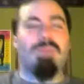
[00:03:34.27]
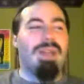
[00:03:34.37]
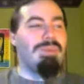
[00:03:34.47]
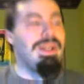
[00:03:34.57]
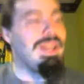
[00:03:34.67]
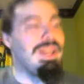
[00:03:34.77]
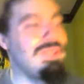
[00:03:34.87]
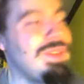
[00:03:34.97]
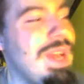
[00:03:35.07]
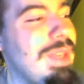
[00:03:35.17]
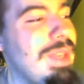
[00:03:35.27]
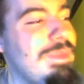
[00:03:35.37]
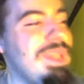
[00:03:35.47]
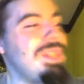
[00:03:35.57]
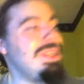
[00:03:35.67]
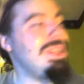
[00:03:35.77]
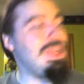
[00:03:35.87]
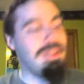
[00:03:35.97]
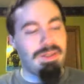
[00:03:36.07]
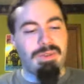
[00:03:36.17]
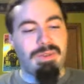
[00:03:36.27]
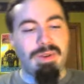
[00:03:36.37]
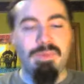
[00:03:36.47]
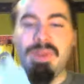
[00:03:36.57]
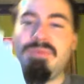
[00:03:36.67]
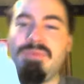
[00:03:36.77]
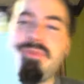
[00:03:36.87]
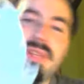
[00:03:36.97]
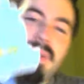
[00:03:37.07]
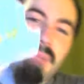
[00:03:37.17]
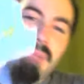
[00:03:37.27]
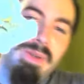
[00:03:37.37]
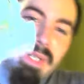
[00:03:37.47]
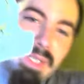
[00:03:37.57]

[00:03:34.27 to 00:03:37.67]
what I went as for Halloween, and they're throwing one free pony